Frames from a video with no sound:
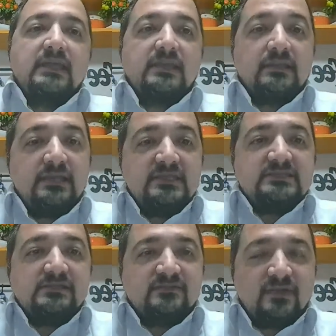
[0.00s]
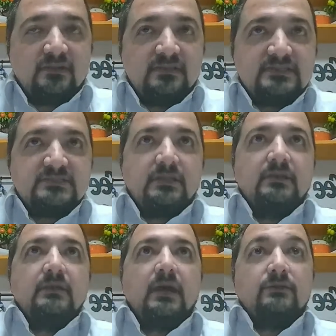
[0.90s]
they can easily track this
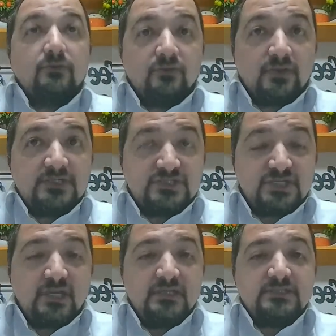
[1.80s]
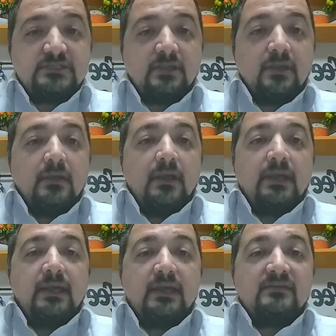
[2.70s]
unauthorized change
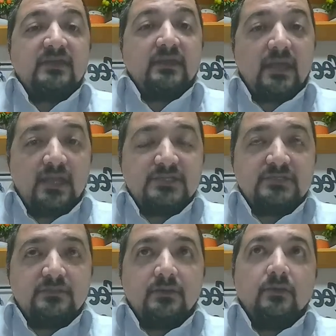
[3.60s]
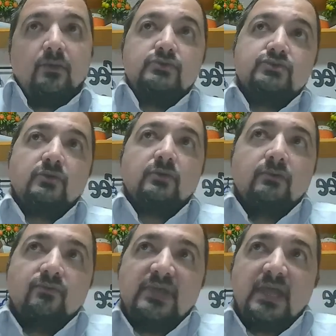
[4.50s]
and take action.
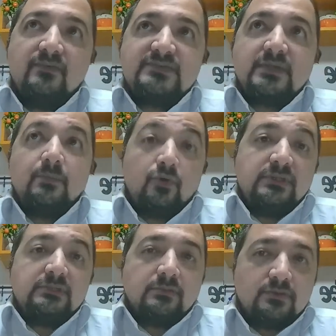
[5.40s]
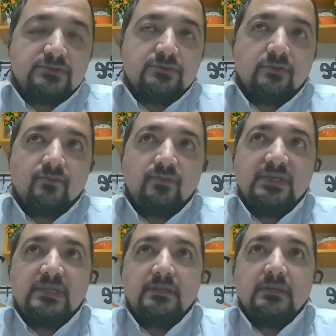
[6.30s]
Also, we have some audit logs, so
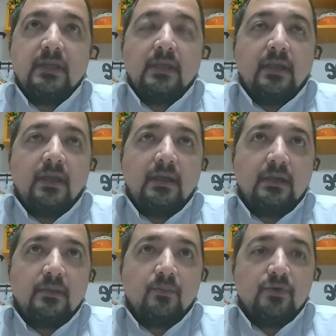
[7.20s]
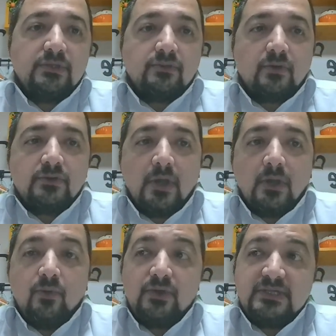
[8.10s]
we can monitor
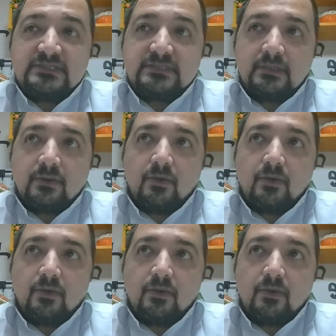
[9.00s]
who is